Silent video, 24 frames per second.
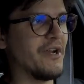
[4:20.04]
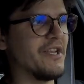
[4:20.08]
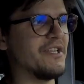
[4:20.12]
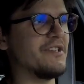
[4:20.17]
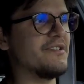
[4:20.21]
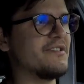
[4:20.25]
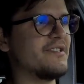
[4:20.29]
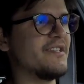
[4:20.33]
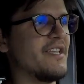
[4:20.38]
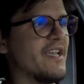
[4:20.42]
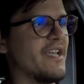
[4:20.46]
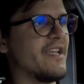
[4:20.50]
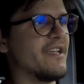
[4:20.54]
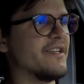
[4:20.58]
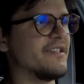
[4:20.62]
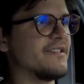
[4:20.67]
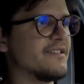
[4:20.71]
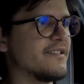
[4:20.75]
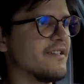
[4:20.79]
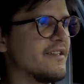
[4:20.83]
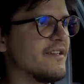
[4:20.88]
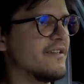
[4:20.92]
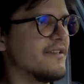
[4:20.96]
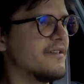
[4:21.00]
trying to say
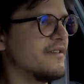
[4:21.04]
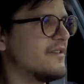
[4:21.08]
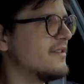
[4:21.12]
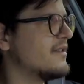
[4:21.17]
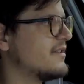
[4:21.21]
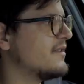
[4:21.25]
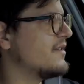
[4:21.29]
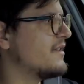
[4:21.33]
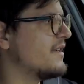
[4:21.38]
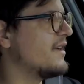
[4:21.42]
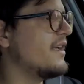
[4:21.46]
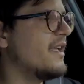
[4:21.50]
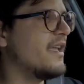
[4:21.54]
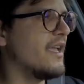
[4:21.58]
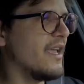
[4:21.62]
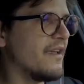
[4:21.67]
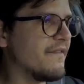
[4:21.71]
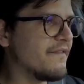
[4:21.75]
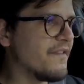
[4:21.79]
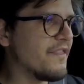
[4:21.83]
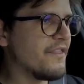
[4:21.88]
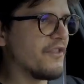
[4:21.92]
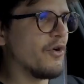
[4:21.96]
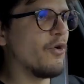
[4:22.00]
is,
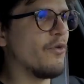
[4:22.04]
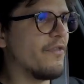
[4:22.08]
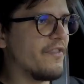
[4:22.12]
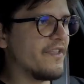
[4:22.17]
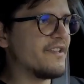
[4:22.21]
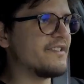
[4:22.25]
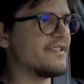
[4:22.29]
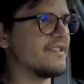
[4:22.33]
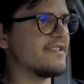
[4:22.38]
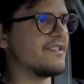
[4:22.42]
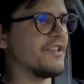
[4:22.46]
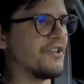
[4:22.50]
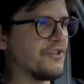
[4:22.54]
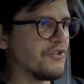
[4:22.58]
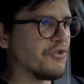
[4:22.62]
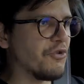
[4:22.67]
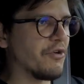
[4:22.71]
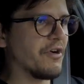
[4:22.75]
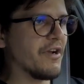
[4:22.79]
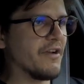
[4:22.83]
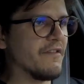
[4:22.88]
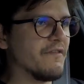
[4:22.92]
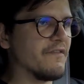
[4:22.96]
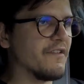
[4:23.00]
even though this is a
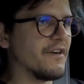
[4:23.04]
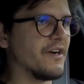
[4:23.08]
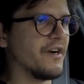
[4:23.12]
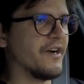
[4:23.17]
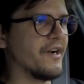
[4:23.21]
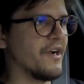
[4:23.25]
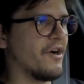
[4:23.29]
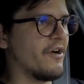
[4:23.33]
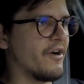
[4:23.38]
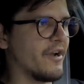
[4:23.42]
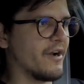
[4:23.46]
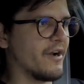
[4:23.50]
torque converter